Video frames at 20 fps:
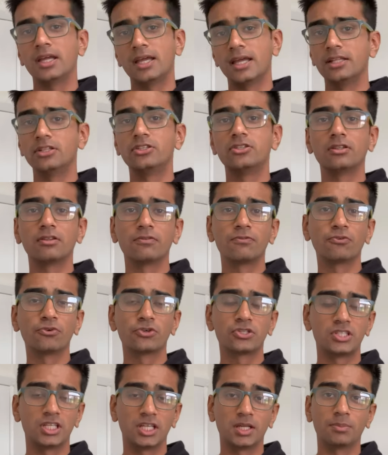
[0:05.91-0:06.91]
into the
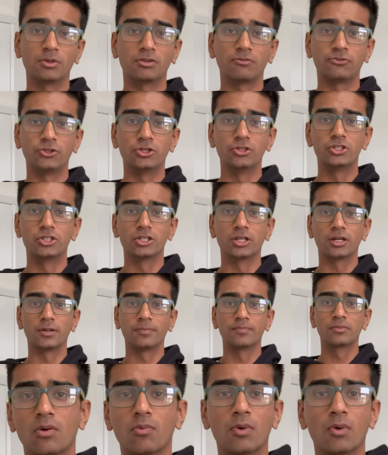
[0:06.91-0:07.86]
foreseeable future?